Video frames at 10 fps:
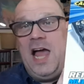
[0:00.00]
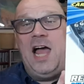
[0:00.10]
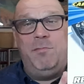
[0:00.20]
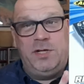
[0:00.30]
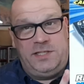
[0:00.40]

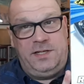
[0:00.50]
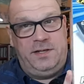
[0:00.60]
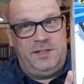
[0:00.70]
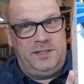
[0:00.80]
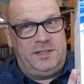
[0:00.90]
I miss
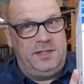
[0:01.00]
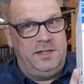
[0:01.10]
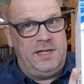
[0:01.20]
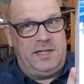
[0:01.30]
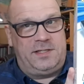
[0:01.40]
this
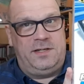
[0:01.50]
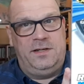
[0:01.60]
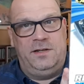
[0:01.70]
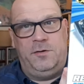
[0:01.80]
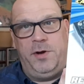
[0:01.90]
desk
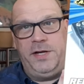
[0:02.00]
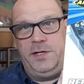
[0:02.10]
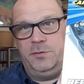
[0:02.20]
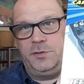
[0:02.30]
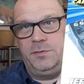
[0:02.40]

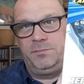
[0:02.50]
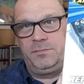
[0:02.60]
radius.